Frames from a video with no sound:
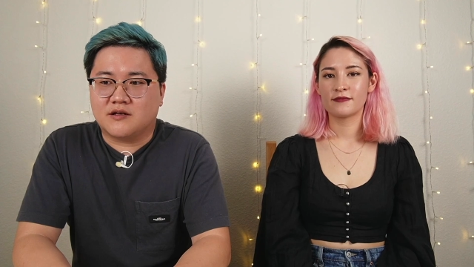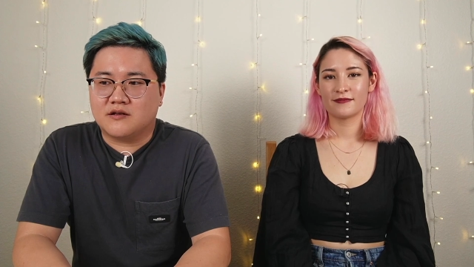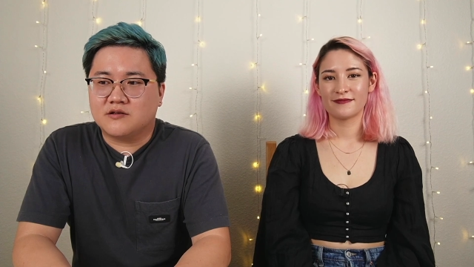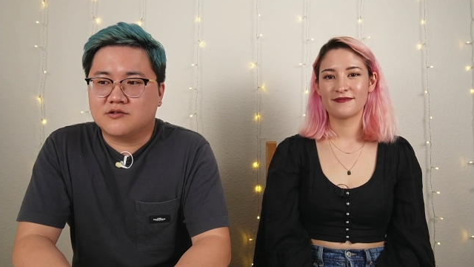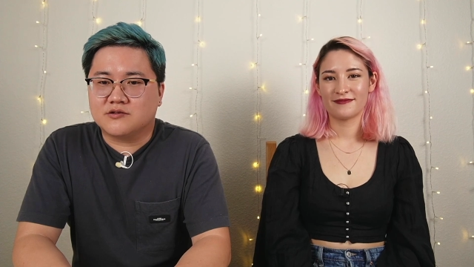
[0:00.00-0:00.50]

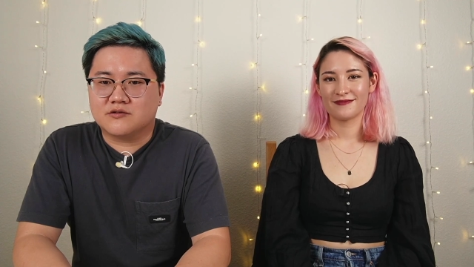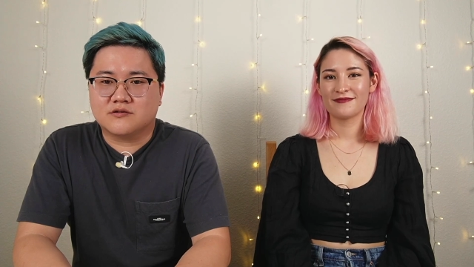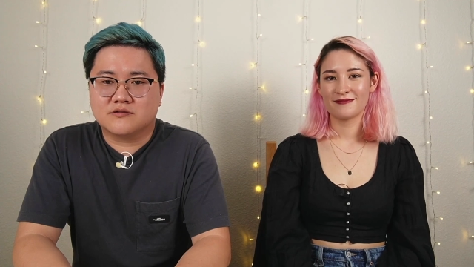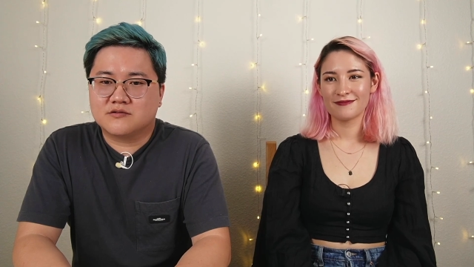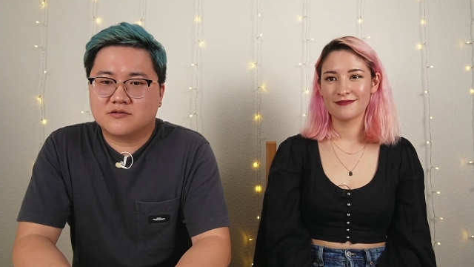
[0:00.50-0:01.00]
Speaker 1: need
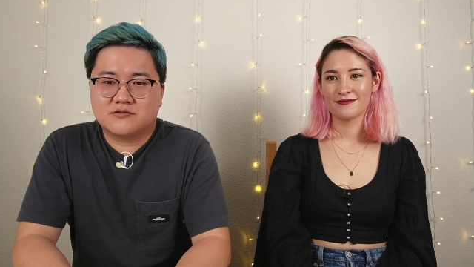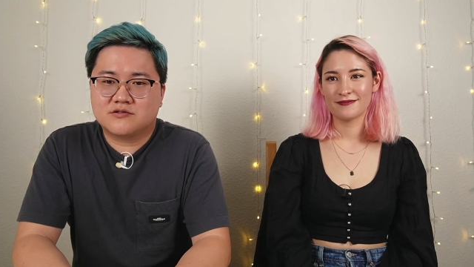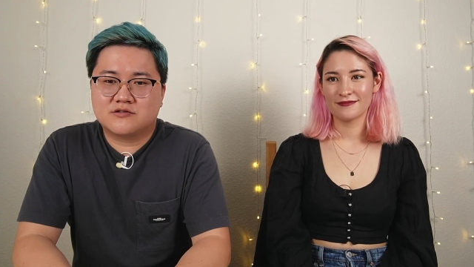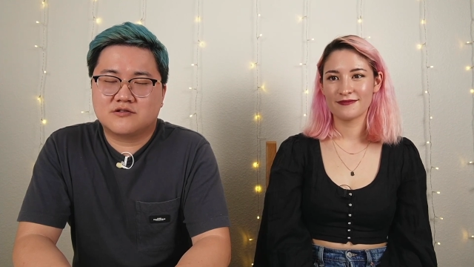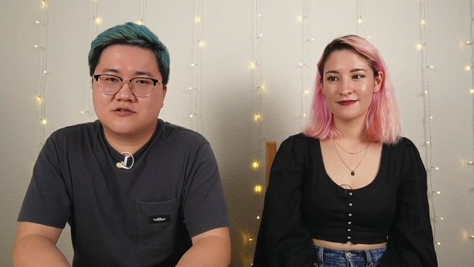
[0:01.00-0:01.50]
to so
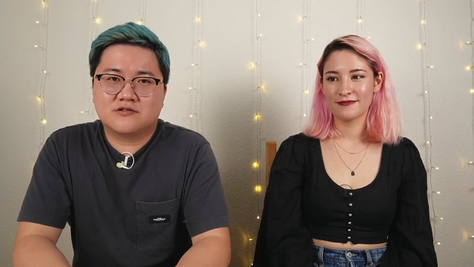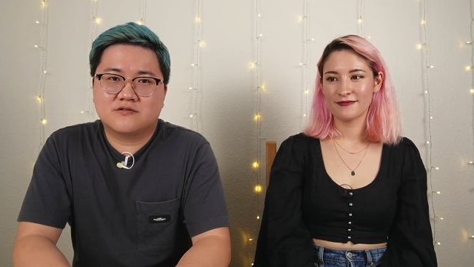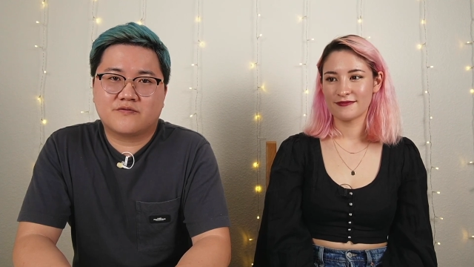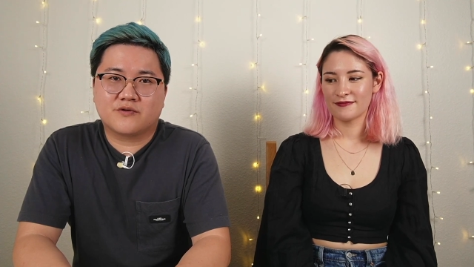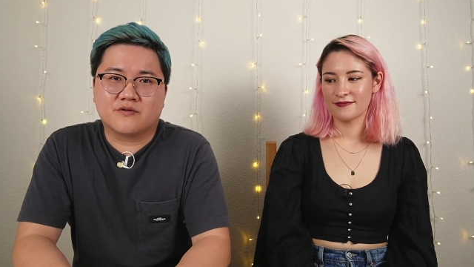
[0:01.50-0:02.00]
just
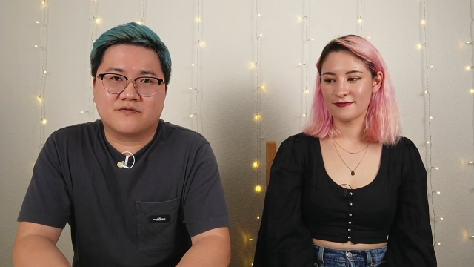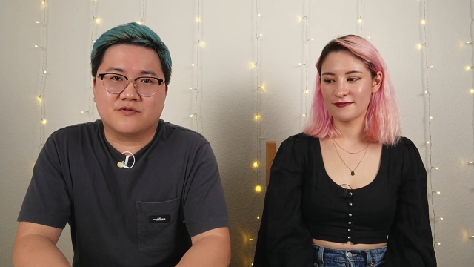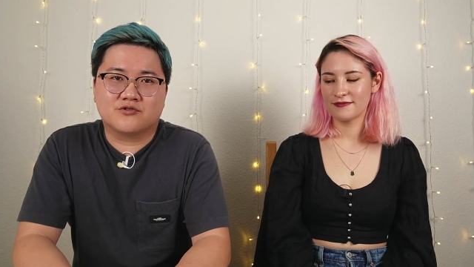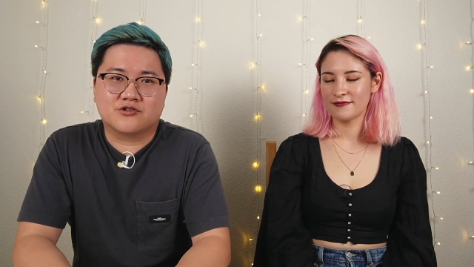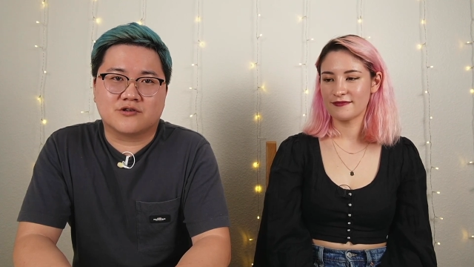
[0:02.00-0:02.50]
just for the
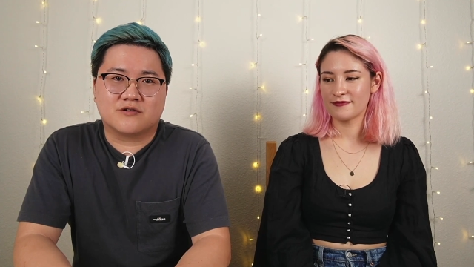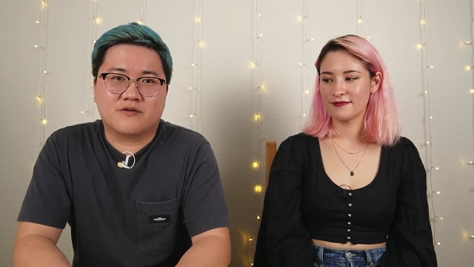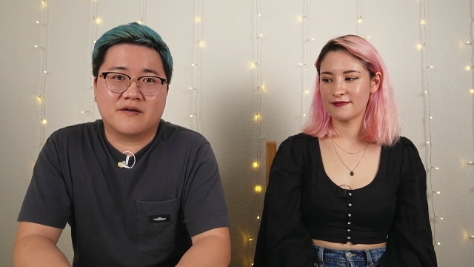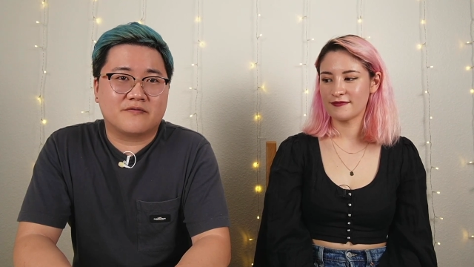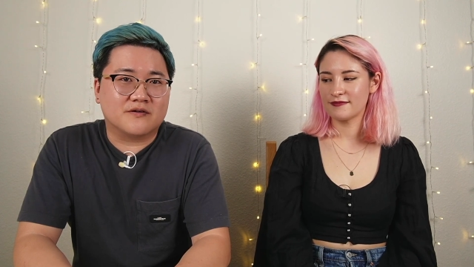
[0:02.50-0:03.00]
future
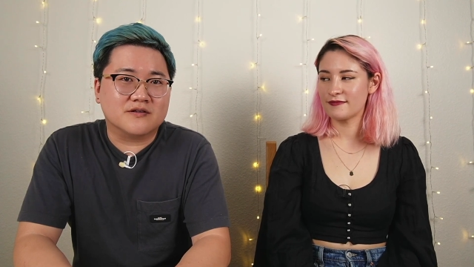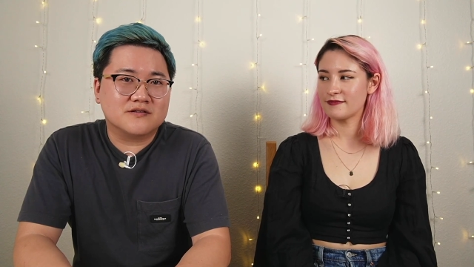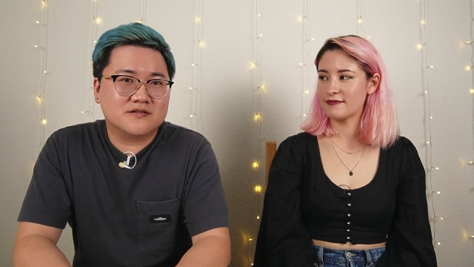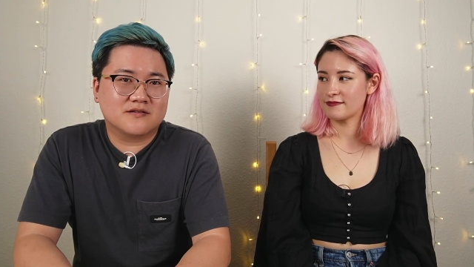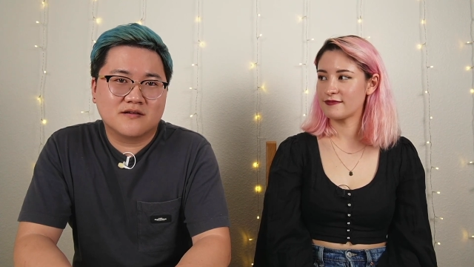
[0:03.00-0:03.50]

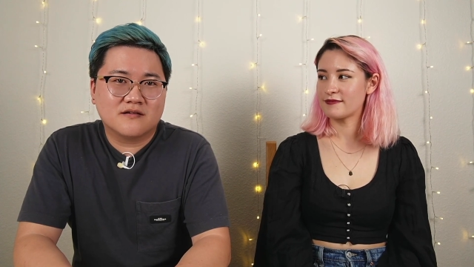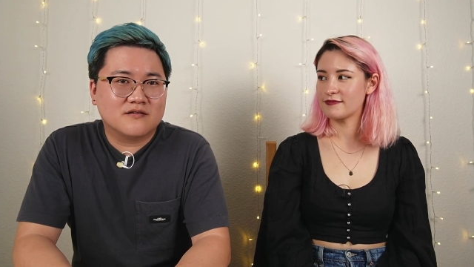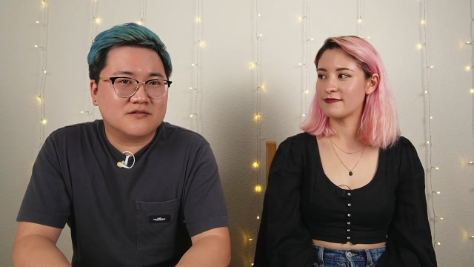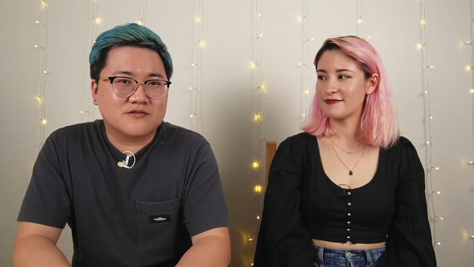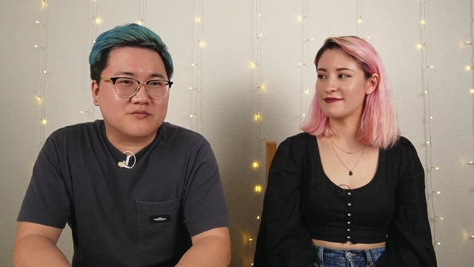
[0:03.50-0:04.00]
reference
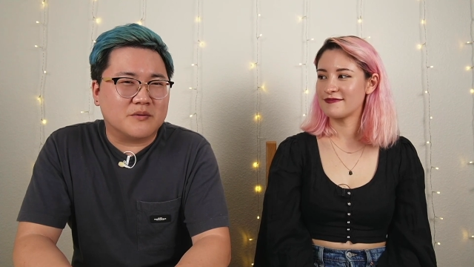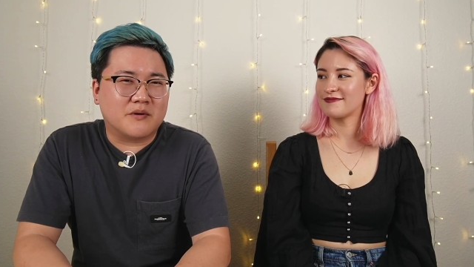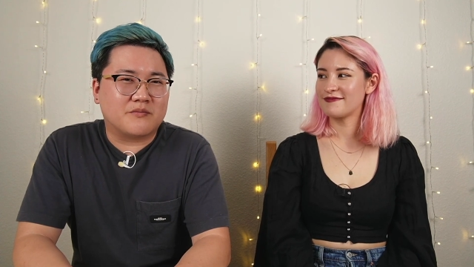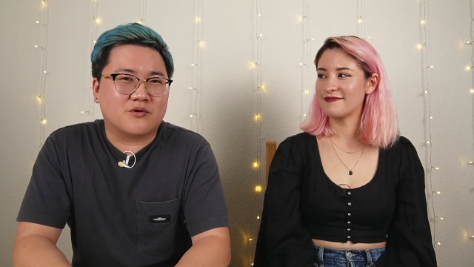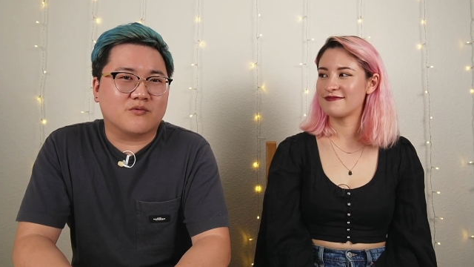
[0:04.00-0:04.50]
just
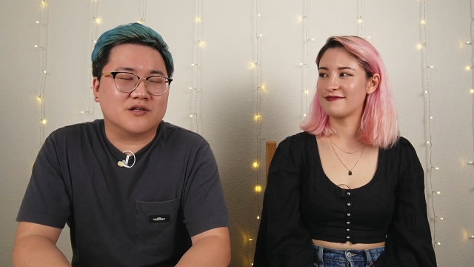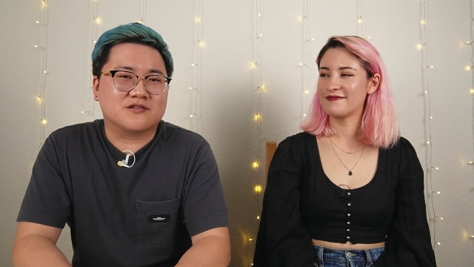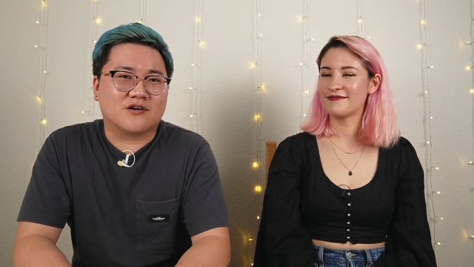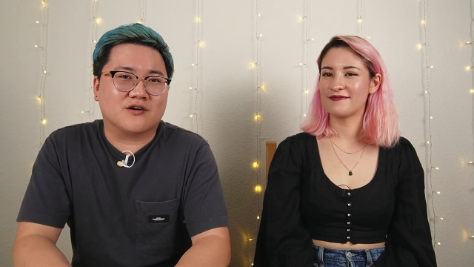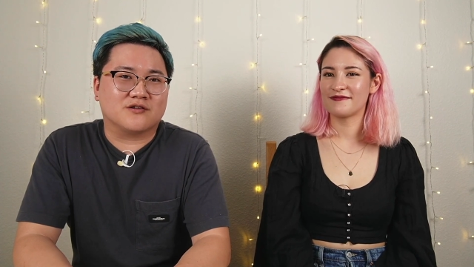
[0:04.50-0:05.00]
remember what
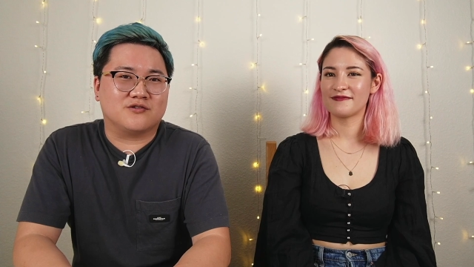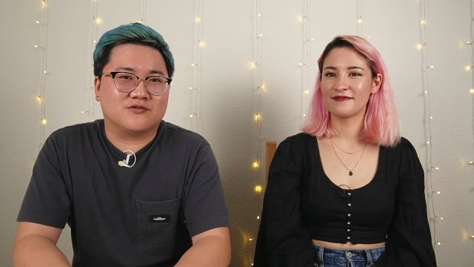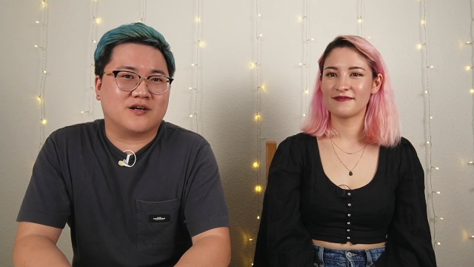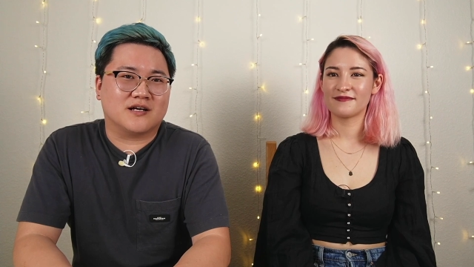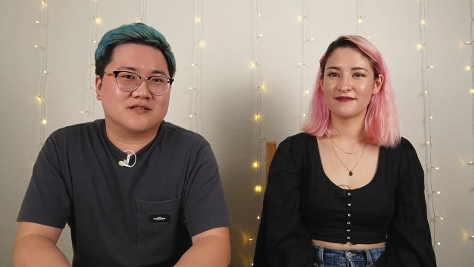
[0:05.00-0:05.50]
song
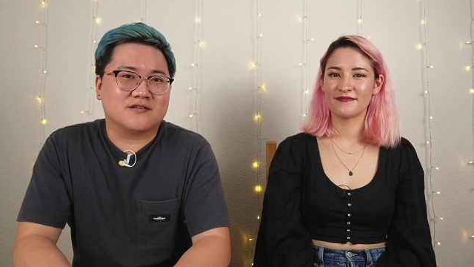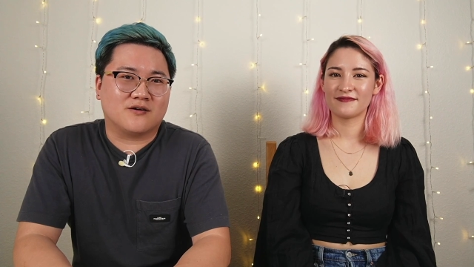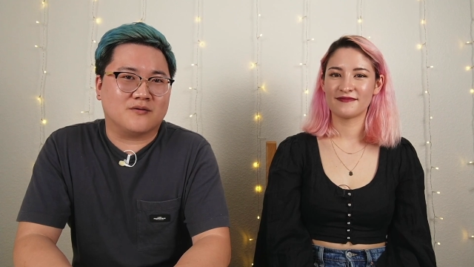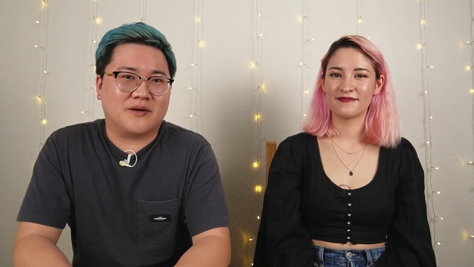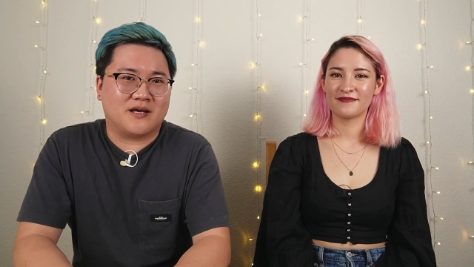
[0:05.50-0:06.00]
you guys
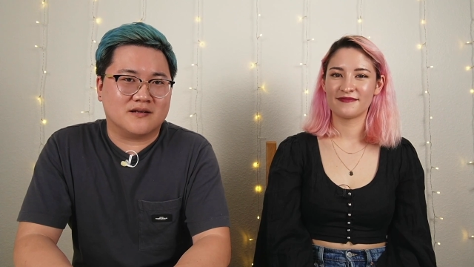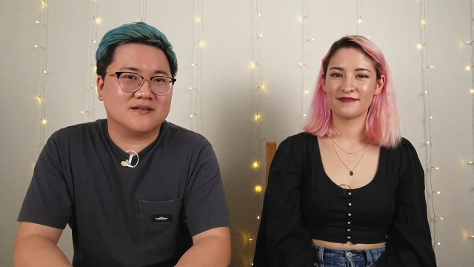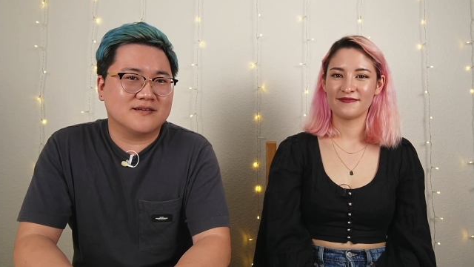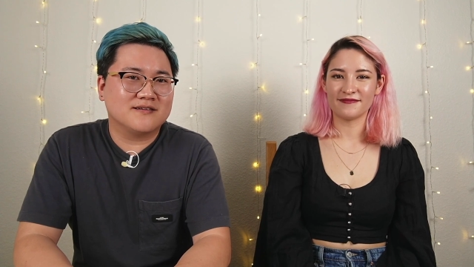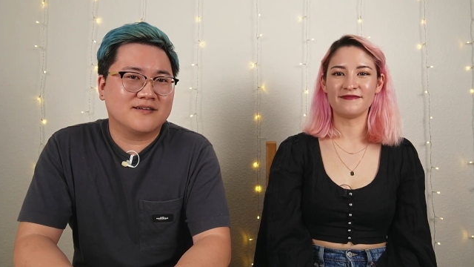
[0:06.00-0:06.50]
all made.
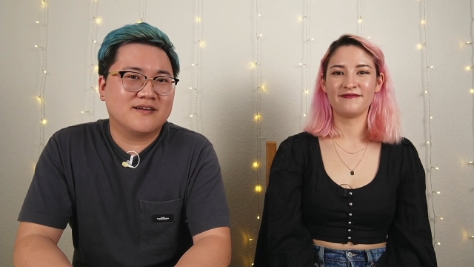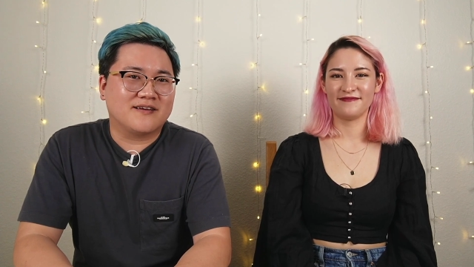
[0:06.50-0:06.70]
Mm.